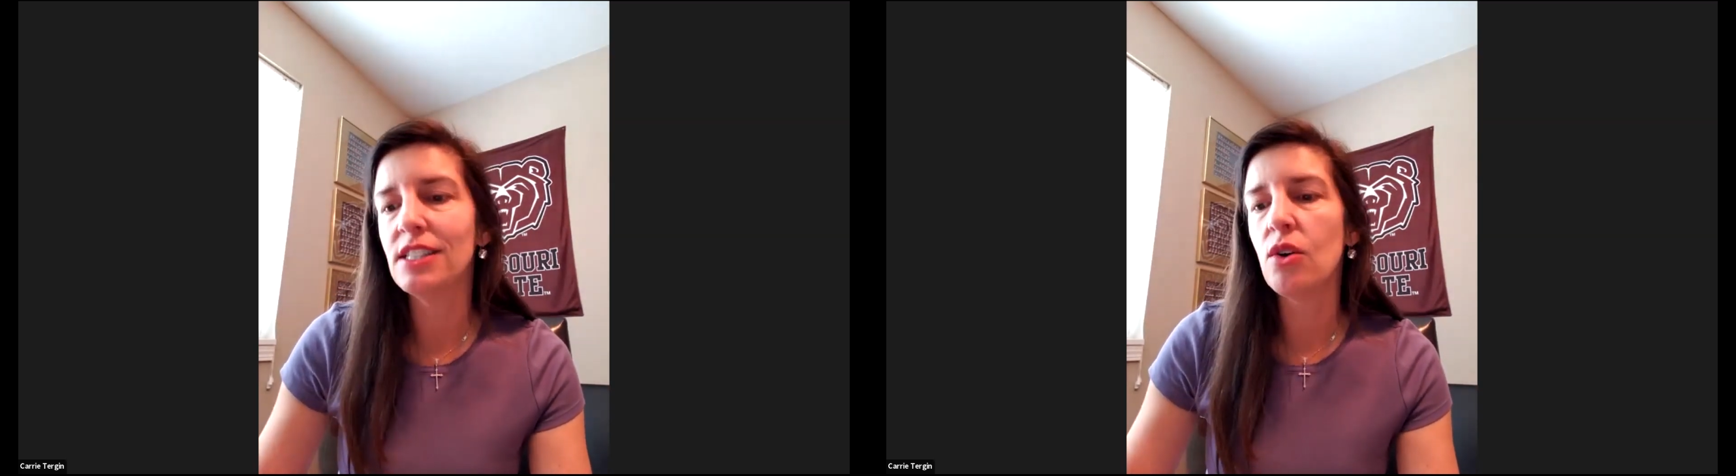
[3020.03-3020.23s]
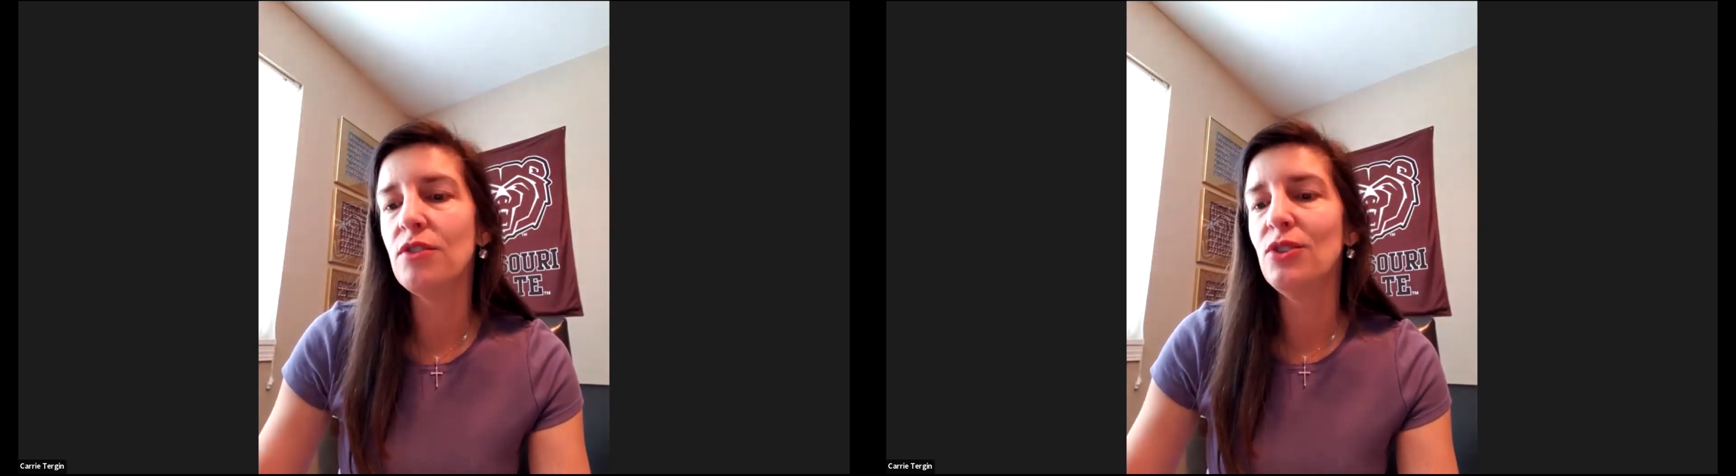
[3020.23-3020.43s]

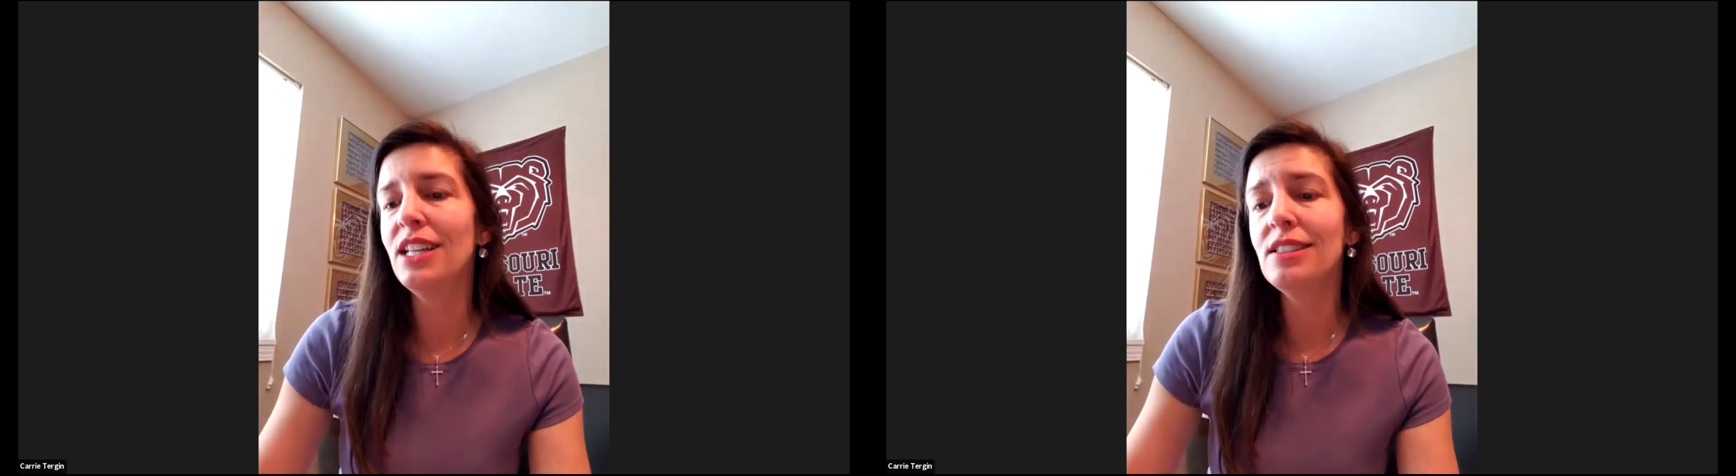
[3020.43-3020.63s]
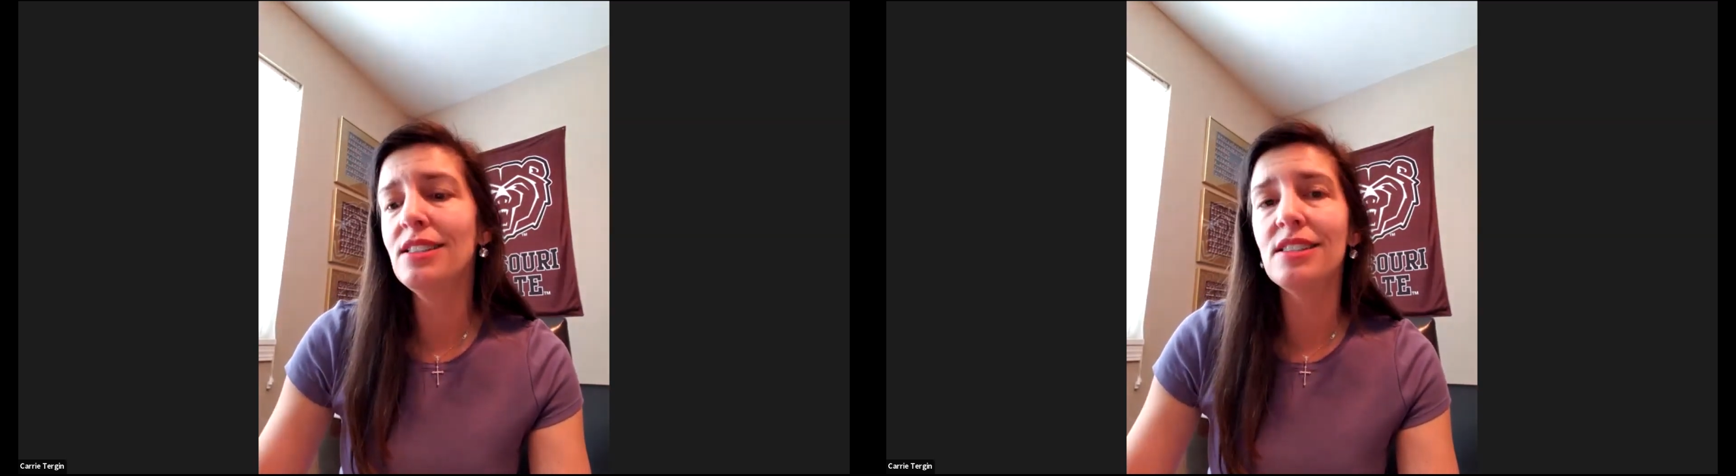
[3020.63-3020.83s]
So if you
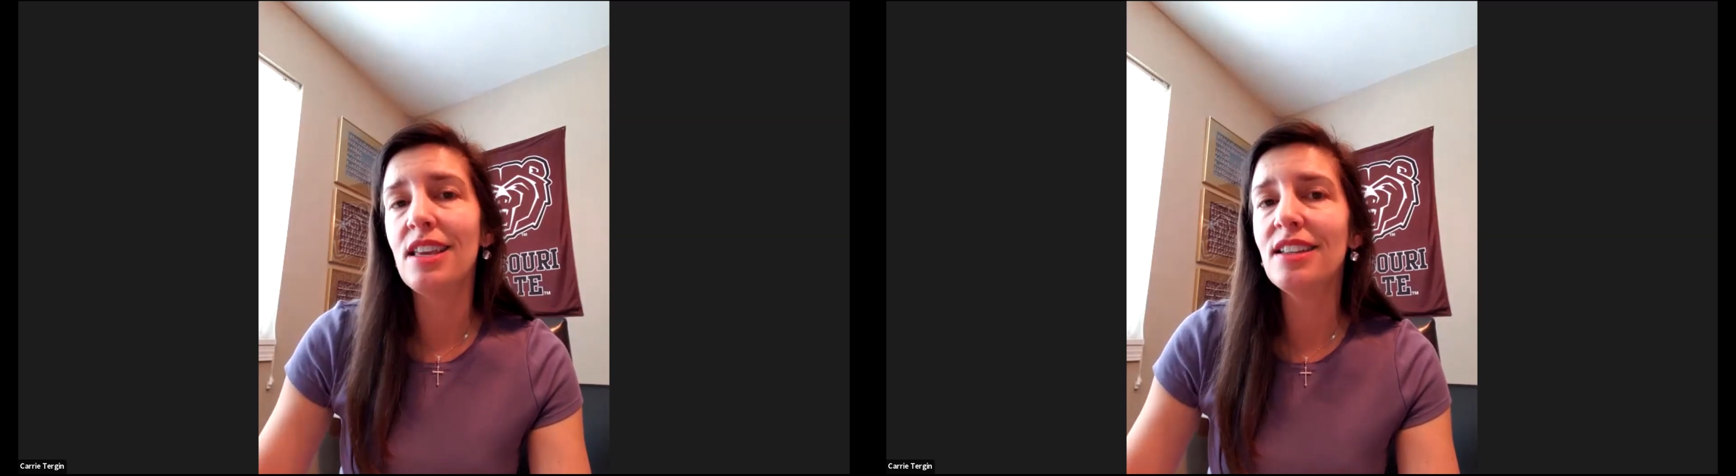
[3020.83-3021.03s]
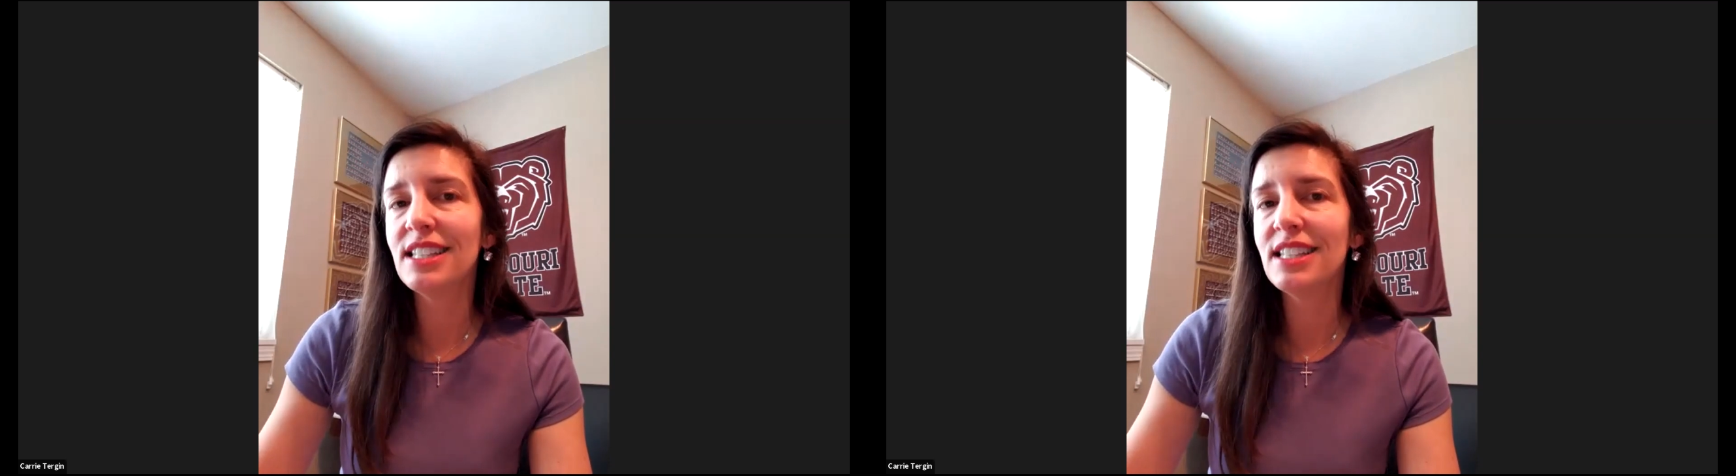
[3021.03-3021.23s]
didn't see
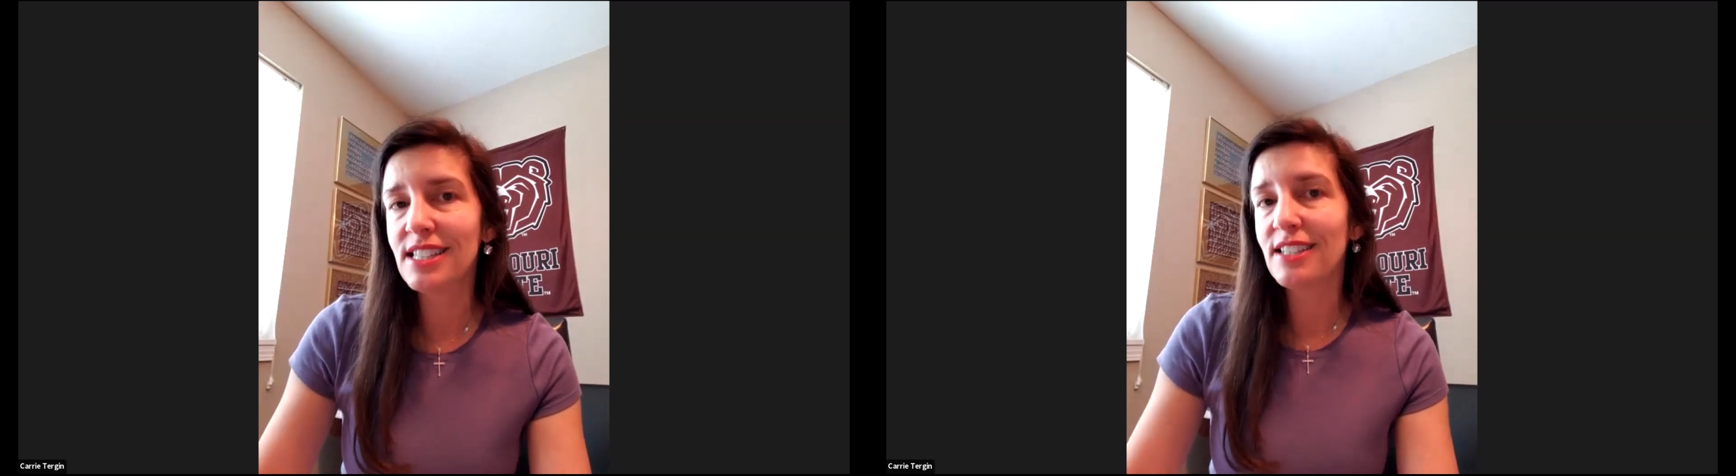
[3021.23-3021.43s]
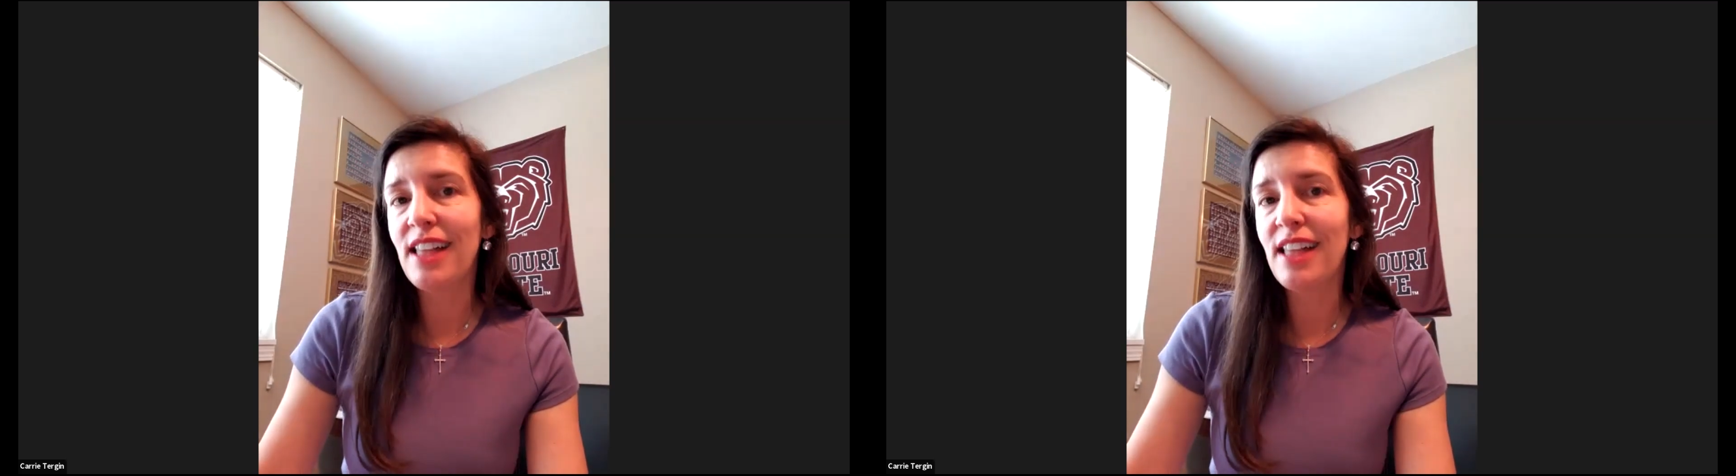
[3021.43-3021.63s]
it, it's
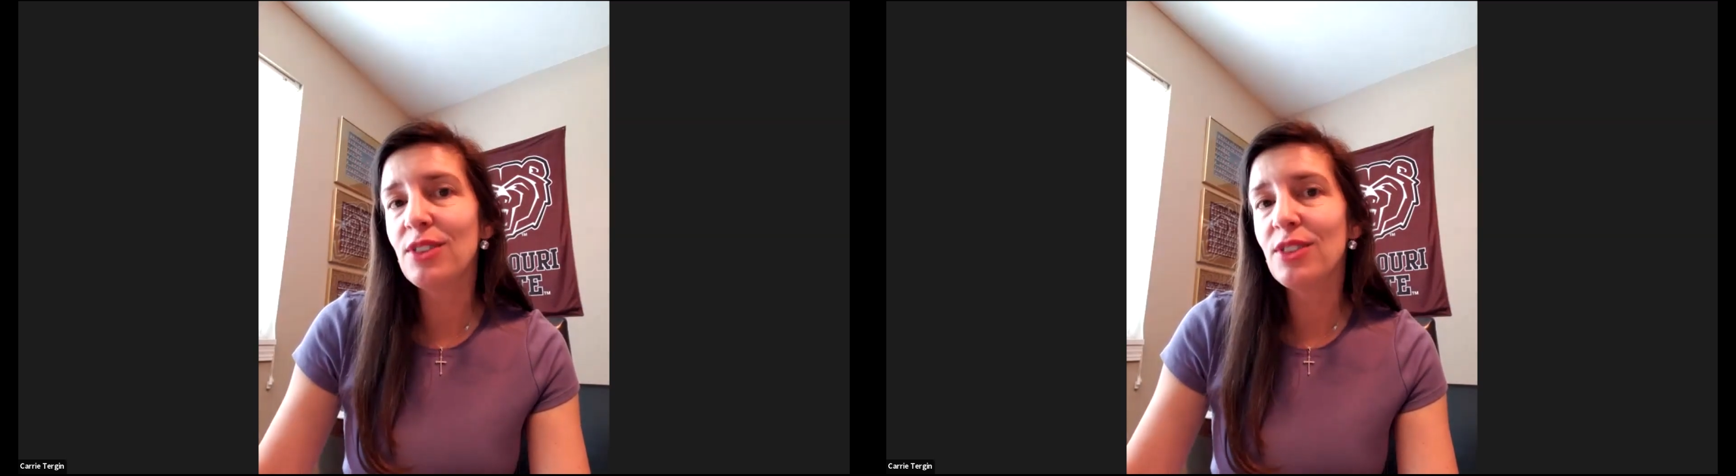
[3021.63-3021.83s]
still out